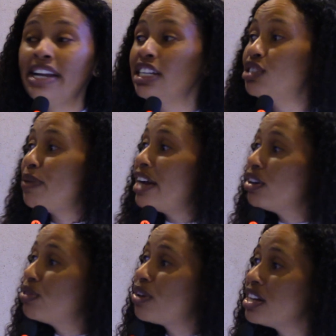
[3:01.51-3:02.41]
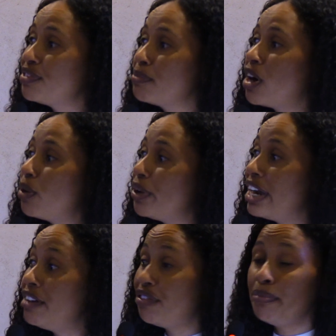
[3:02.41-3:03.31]
and it's right across from
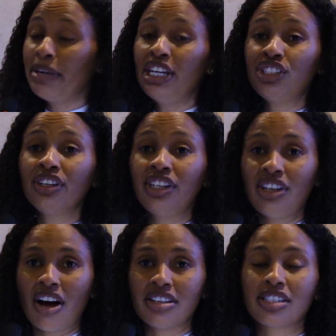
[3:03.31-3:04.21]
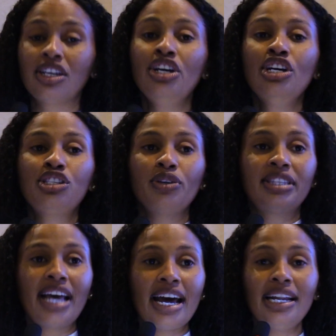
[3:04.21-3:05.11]
our information kiosk.
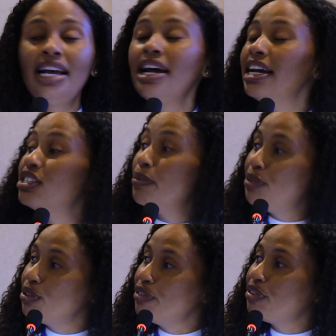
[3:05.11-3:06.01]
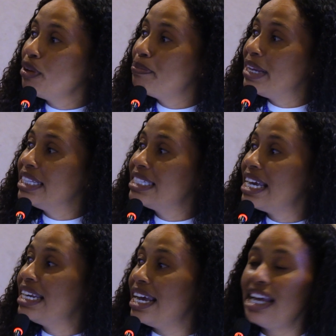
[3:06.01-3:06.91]
So that is a beautiful
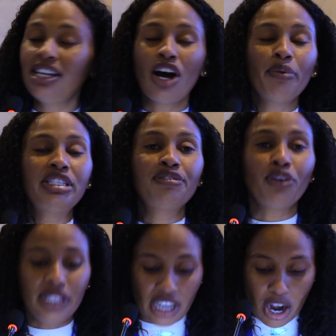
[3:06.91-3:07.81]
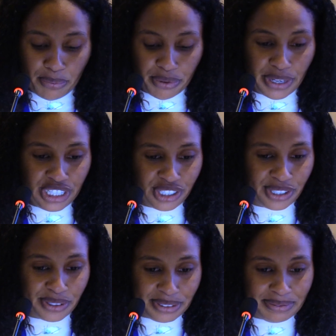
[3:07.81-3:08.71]
building, and now it's fully
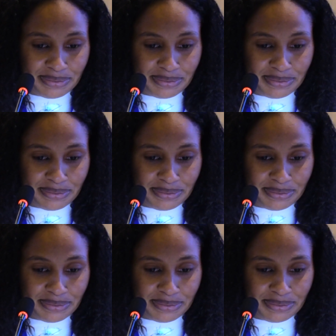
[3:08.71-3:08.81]
operational.